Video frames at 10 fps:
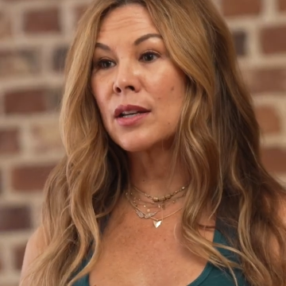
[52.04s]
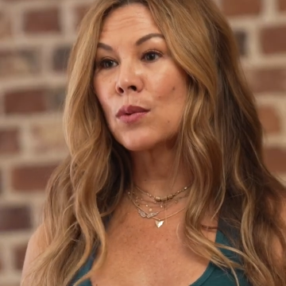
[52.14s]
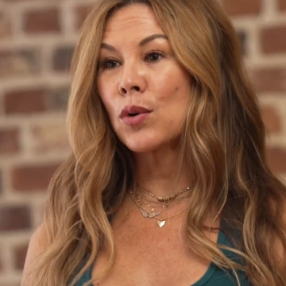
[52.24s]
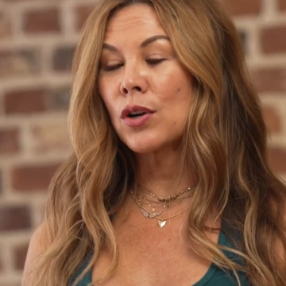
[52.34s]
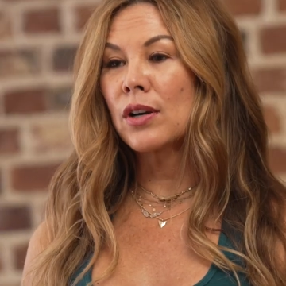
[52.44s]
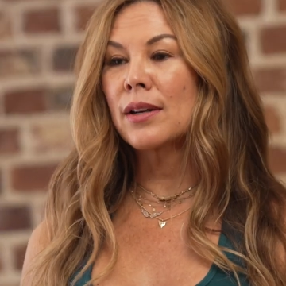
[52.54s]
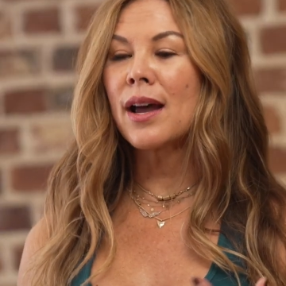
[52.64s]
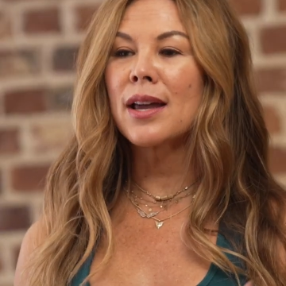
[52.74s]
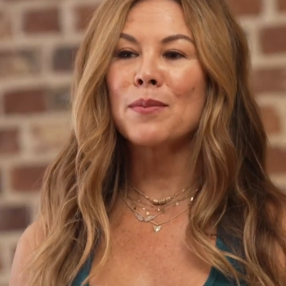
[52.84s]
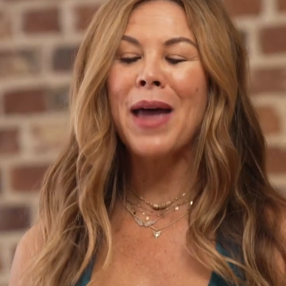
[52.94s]
inward,
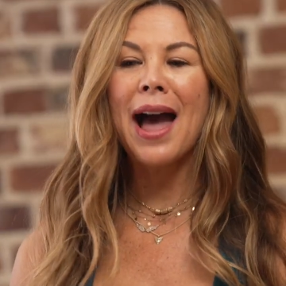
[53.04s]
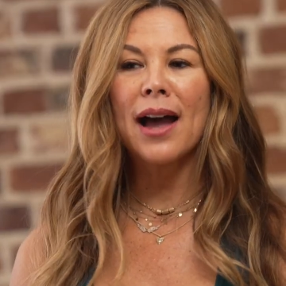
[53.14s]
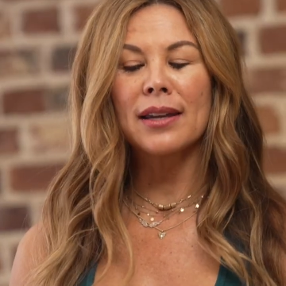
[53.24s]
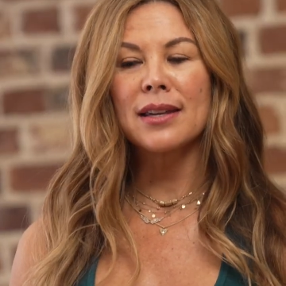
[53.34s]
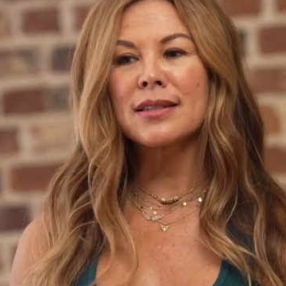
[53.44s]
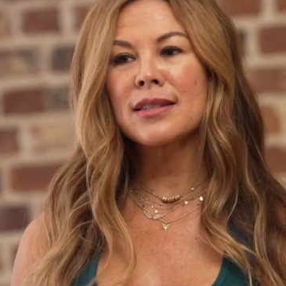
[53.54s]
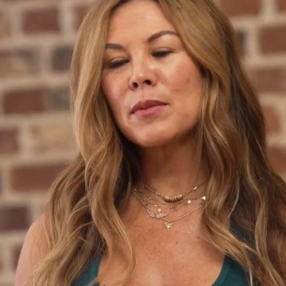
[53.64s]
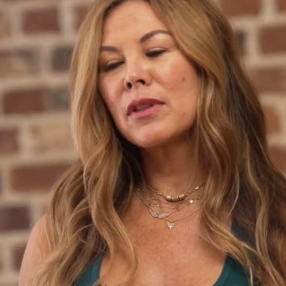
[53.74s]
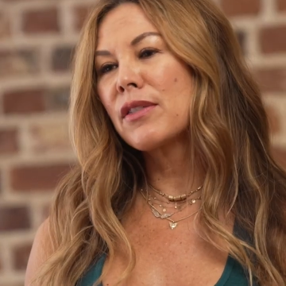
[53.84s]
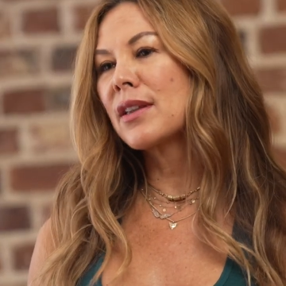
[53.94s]
unpacking some
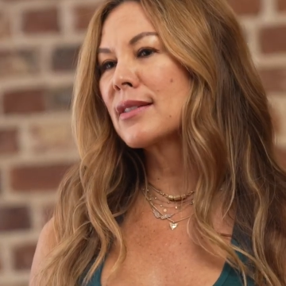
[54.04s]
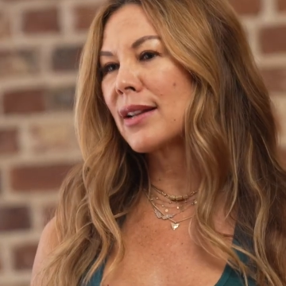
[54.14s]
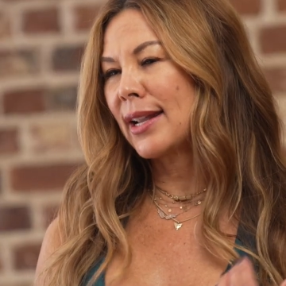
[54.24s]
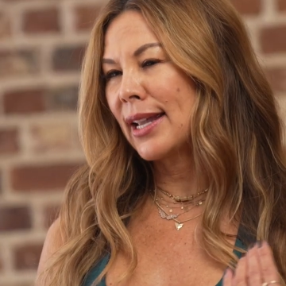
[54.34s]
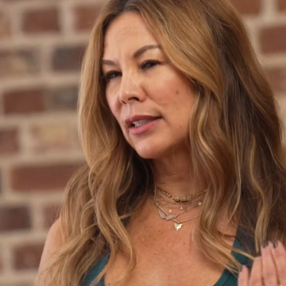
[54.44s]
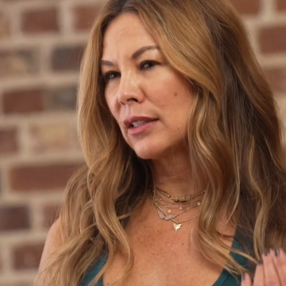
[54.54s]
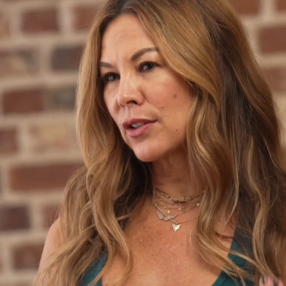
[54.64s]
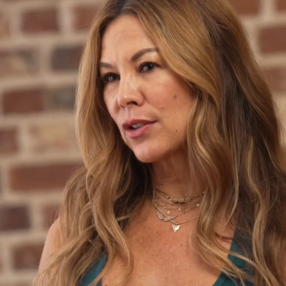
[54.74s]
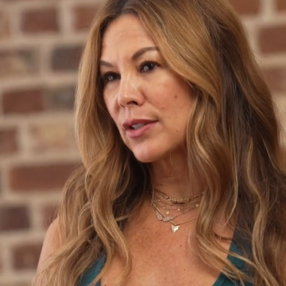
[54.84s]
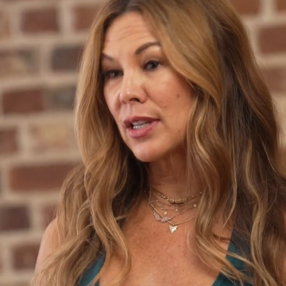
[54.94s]
of the things that I had
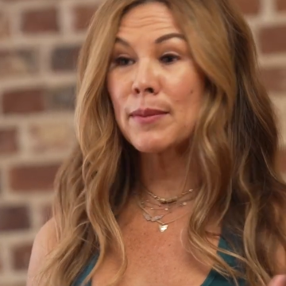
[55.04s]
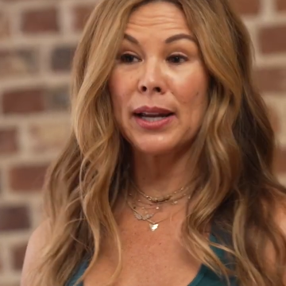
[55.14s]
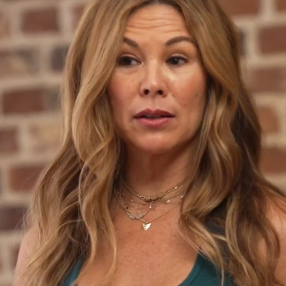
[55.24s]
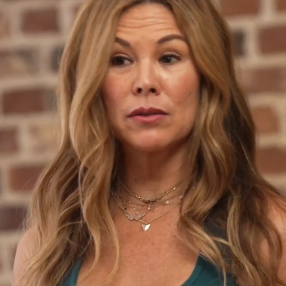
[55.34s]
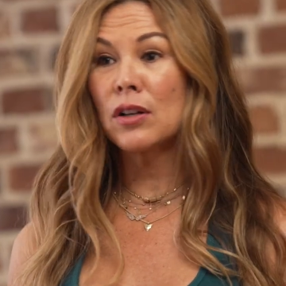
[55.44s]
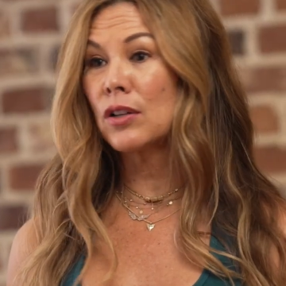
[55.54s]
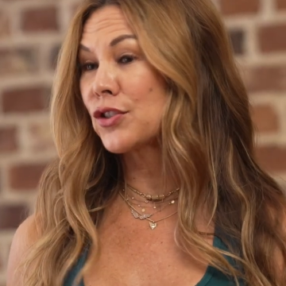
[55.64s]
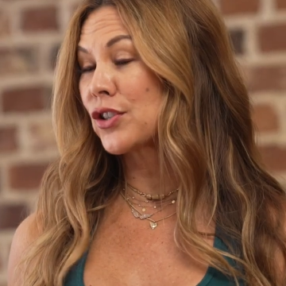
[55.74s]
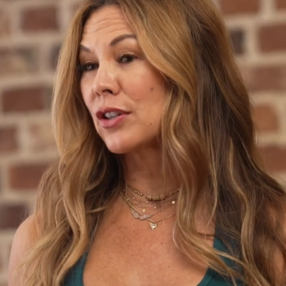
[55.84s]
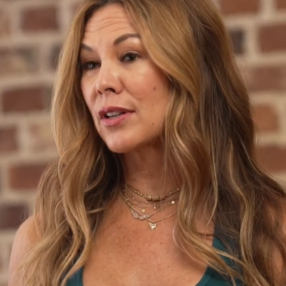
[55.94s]
learned in my own
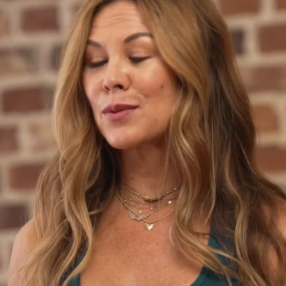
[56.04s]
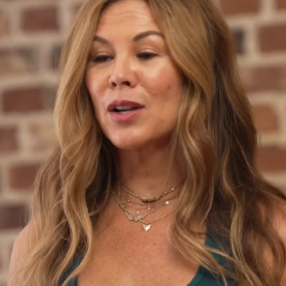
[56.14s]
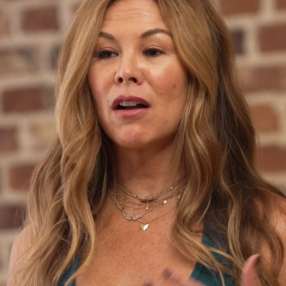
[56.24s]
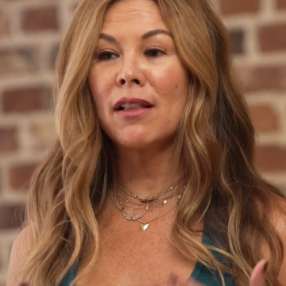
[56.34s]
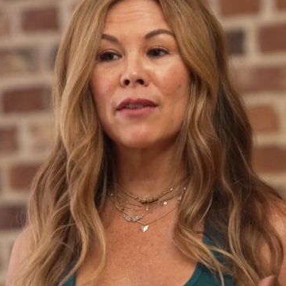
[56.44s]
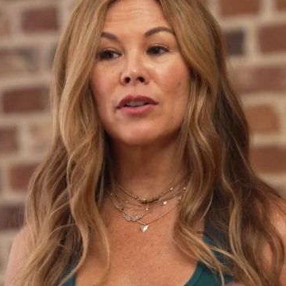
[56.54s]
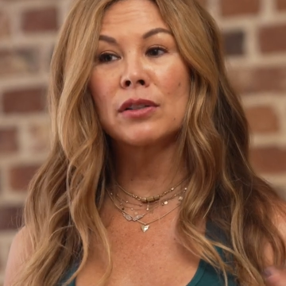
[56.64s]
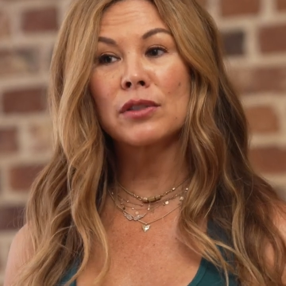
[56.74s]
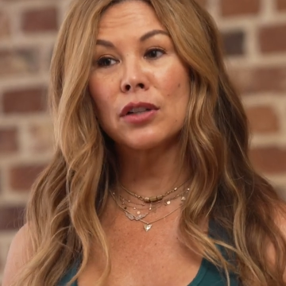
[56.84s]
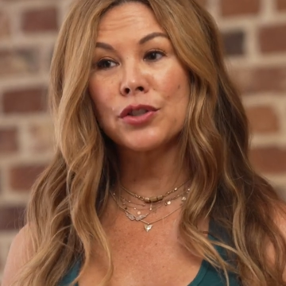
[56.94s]
culture, because we all have our
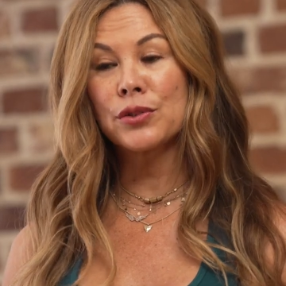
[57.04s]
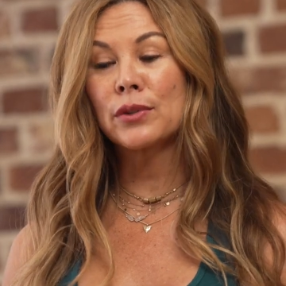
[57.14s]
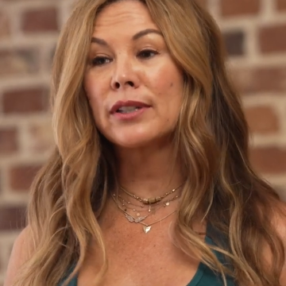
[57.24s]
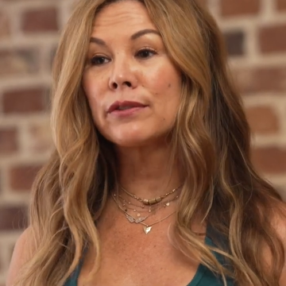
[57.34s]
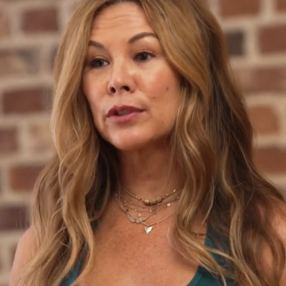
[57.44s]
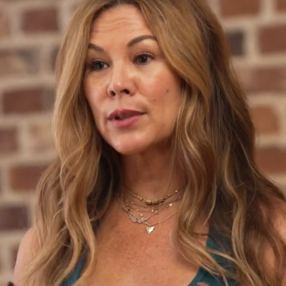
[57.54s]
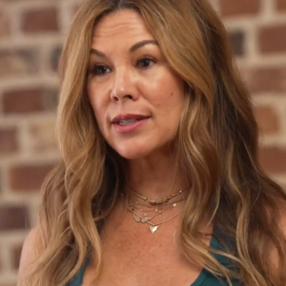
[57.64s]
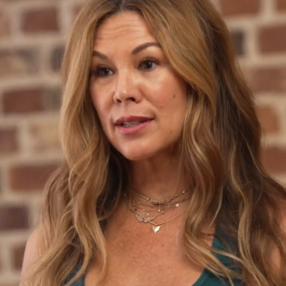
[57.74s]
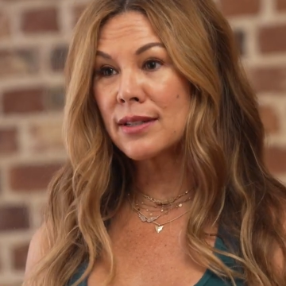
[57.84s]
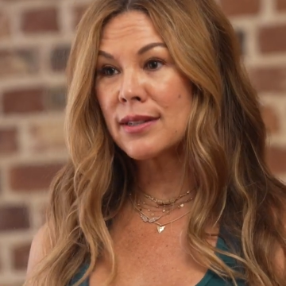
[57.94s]
own cultural
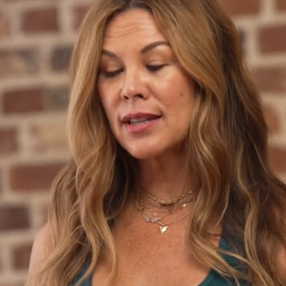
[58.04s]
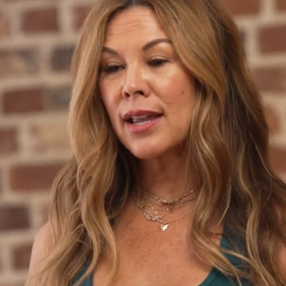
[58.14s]
influences,